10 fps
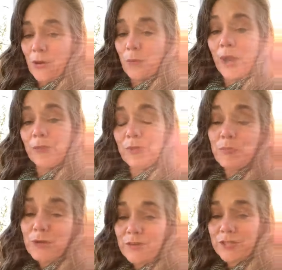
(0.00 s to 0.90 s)
when we
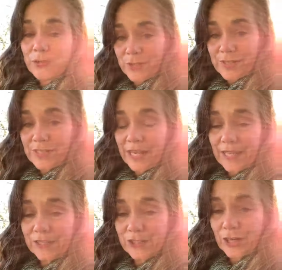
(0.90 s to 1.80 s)
move into a
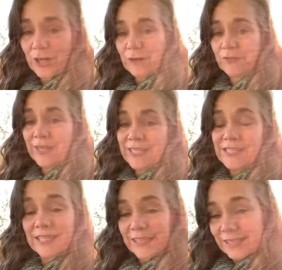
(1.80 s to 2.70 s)
stage of
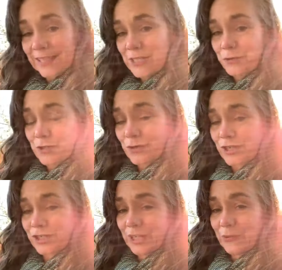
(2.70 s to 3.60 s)
slightly less
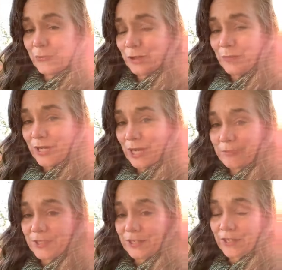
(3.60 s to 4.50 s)
restriction will be
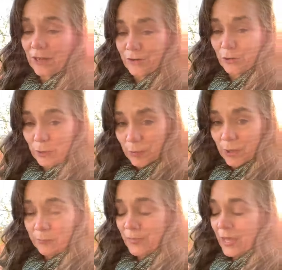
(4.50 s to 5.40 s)
up to Governor Cuomo.